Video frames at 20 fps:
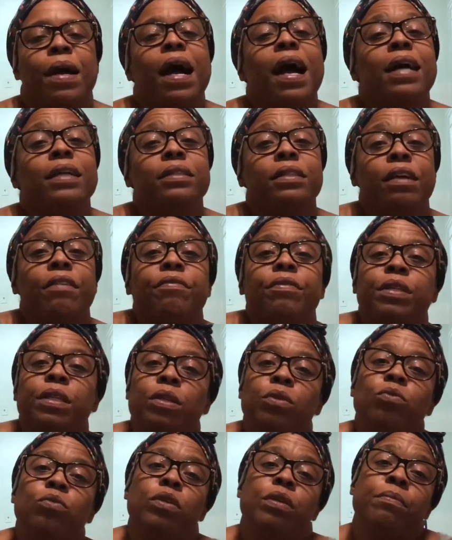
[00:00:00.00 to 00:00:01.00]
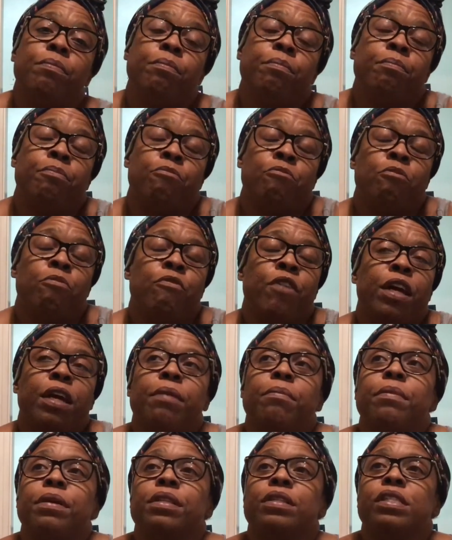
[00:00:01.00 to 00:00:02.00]
I definitely would
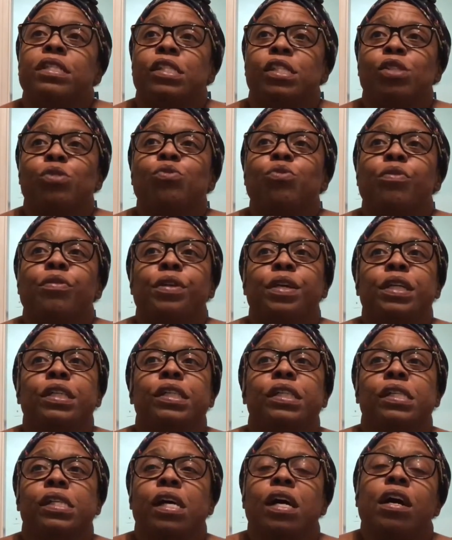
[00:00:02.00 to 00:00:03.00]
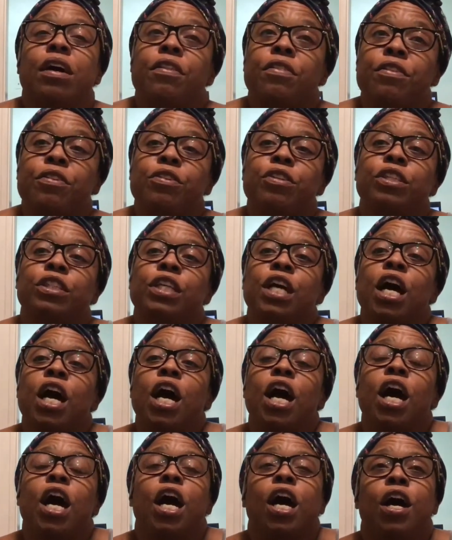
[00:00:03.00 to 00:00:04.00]
recommend this story to others,
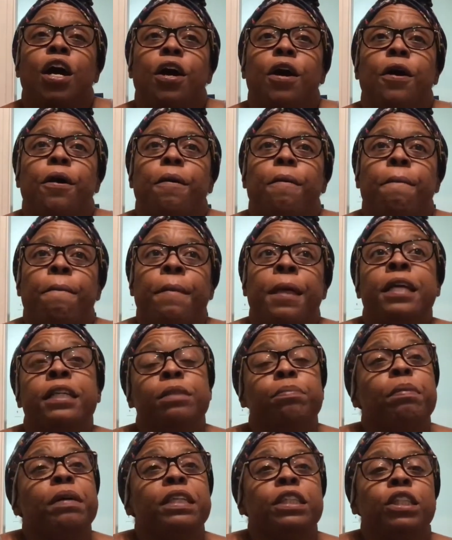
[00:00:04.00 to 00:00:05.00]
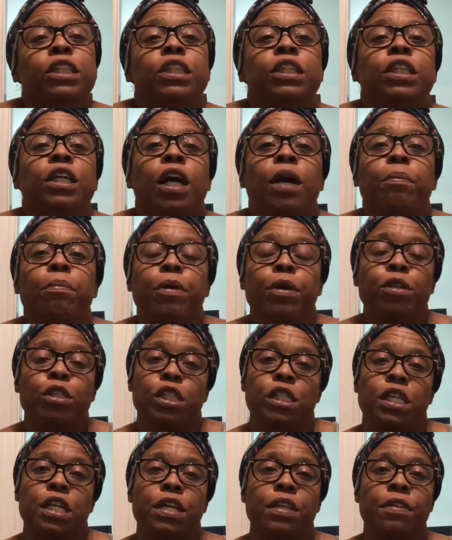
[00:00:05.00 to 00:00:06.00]
especially a
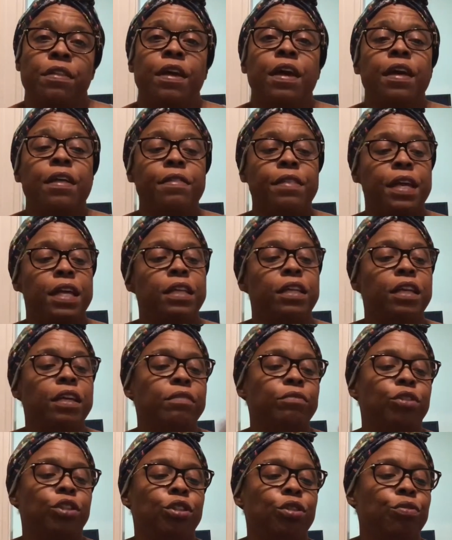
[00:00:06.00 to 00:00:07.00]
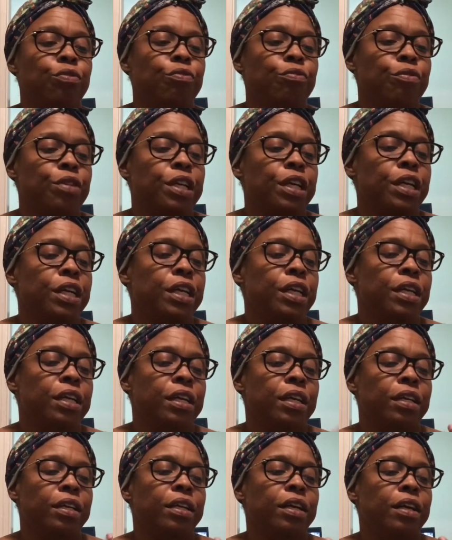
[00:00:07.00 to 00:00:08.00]
person that loves to read
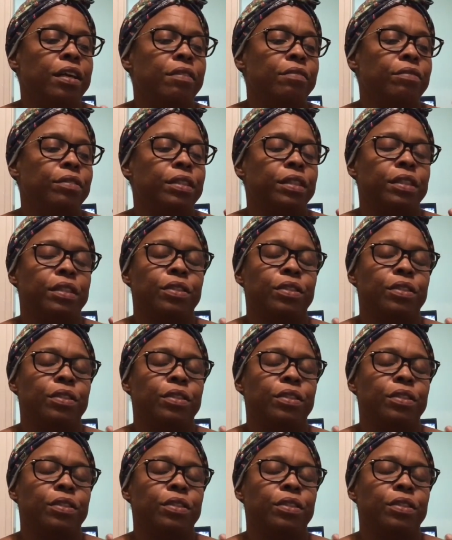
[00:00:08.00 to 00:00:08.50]
and loves